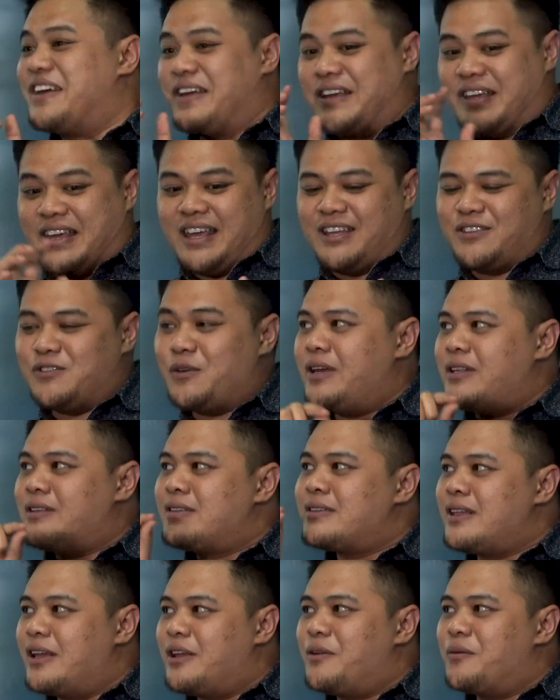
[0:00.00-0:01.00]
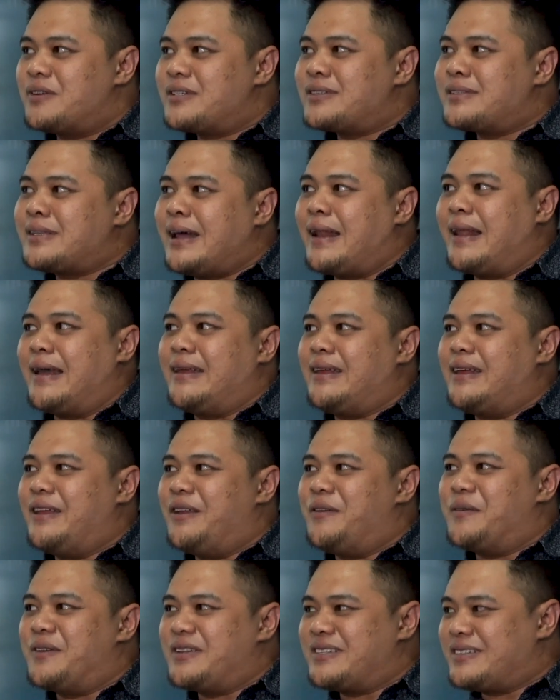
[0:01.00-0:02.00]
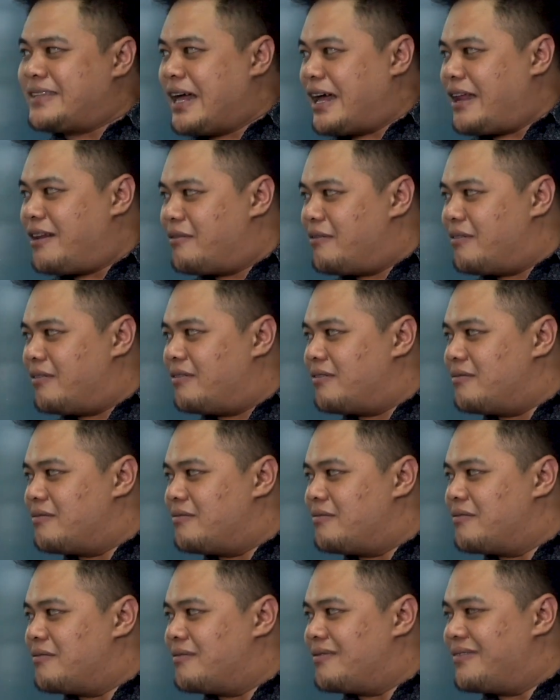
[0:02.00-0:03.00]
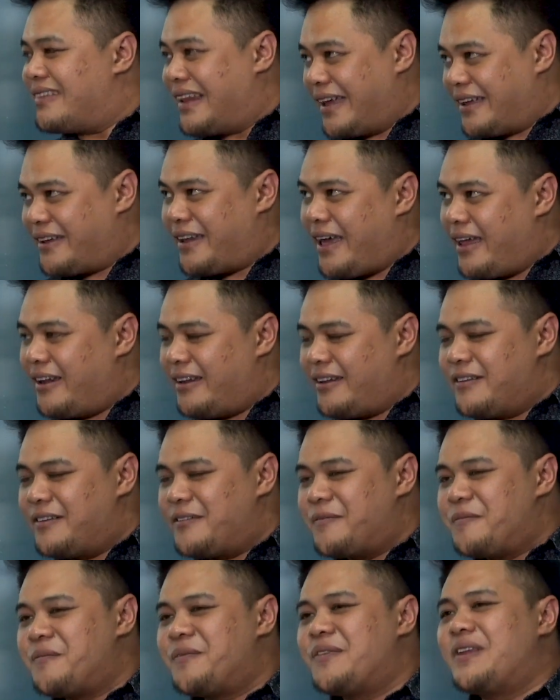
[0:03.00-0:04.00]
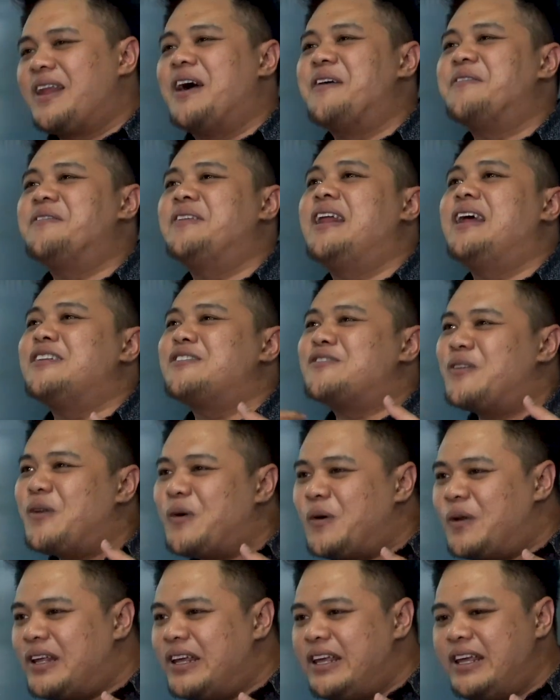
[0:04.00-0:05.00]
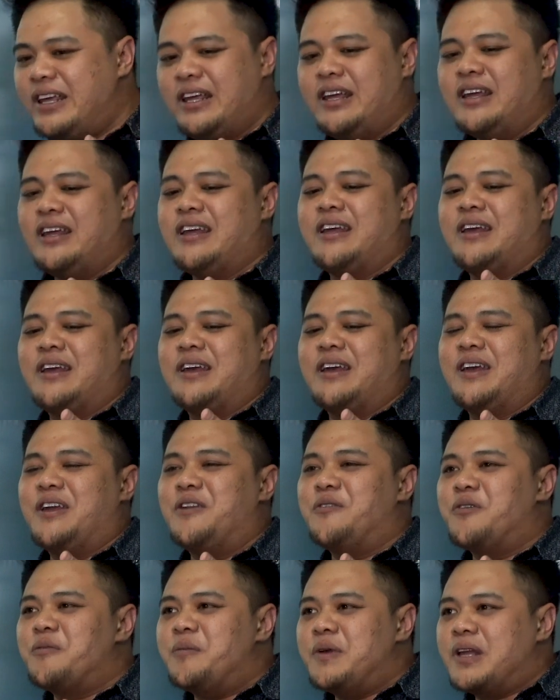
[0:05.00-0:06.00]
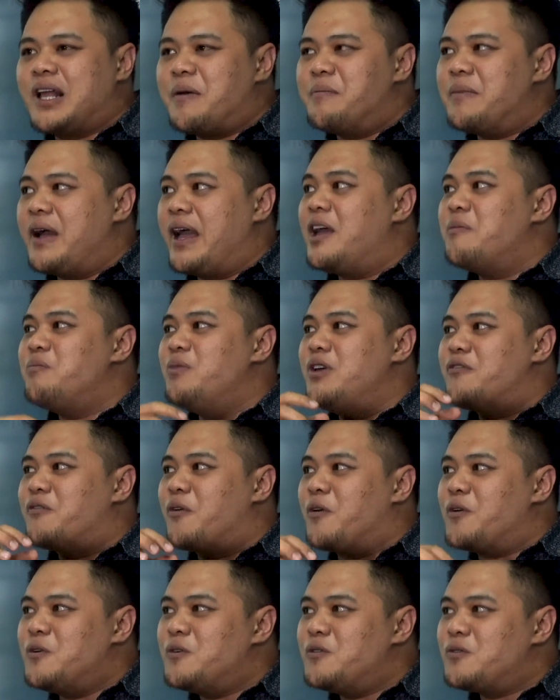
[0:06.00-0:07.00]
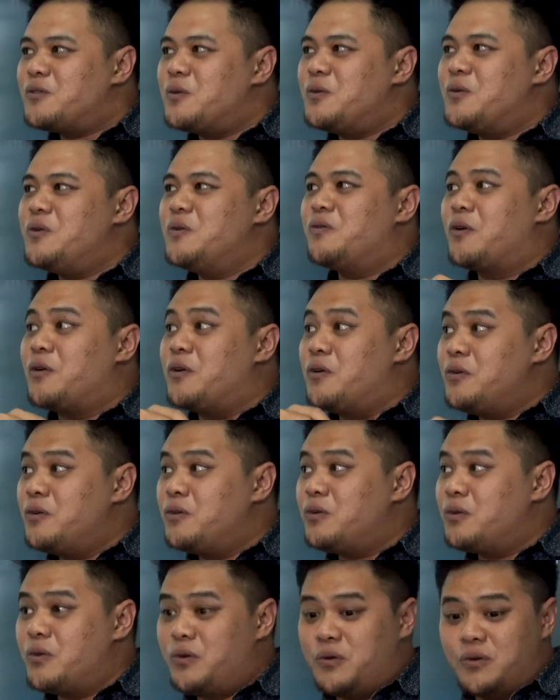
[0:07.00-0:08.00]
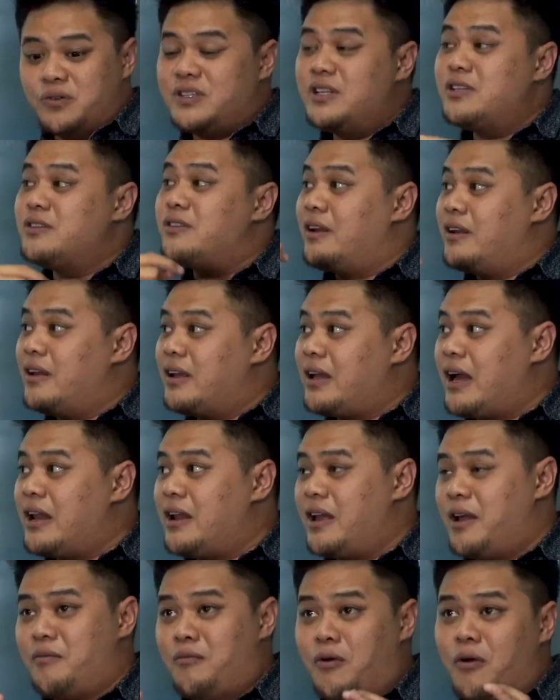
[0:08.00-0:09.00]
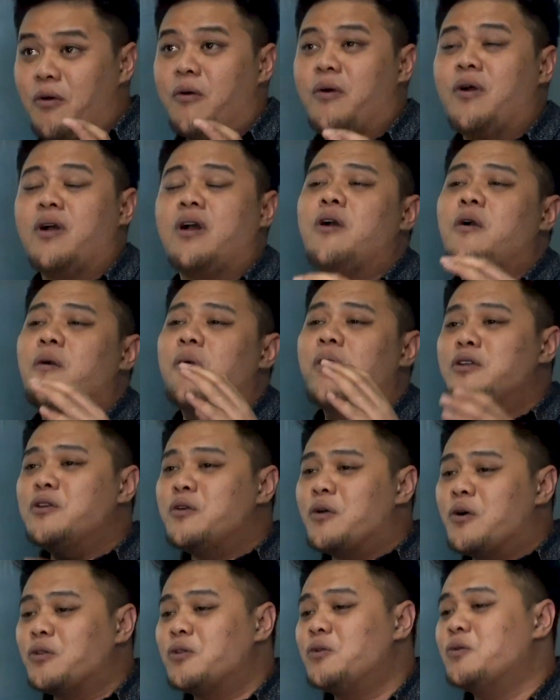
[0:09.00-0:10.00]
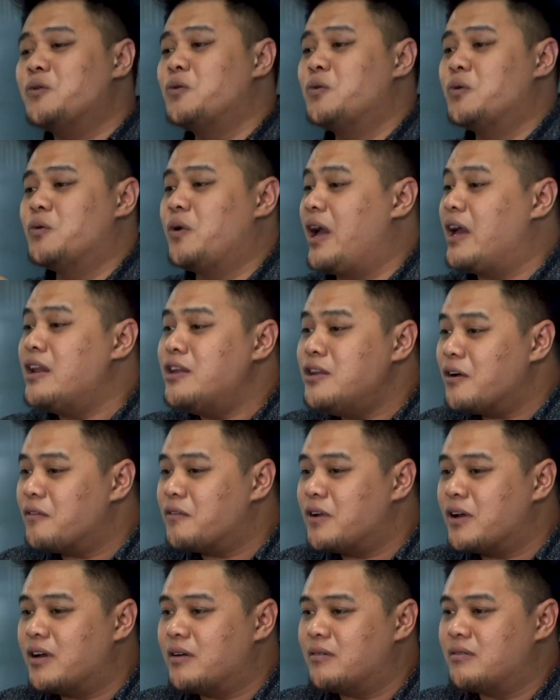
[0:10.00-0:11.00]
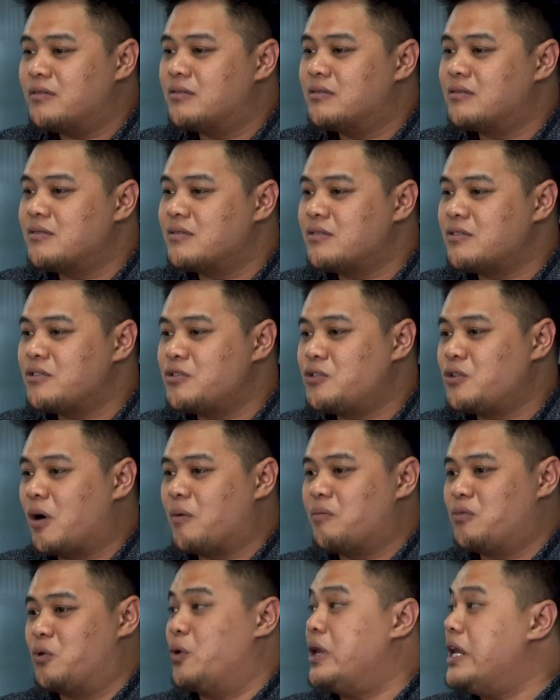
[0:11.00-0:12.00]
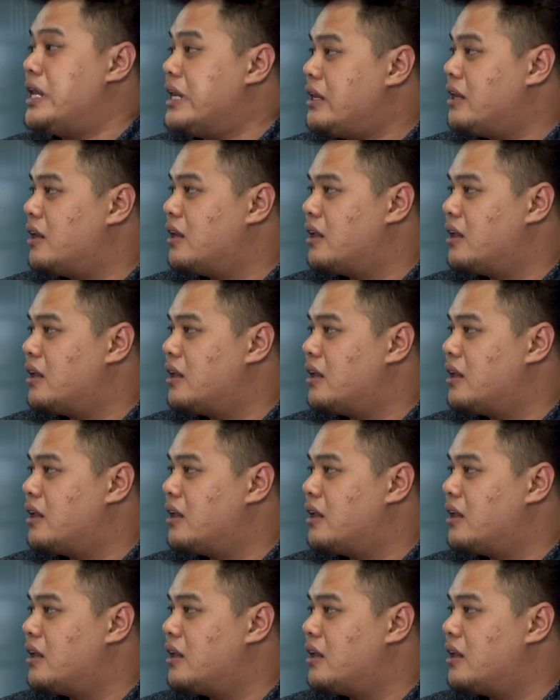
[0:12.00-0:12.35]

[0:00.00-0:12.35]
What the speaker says: Okay, so it will start like that. After that, slowly, it will become a habit for you to use this credit card. And bro, when you go to any of the shop to eat,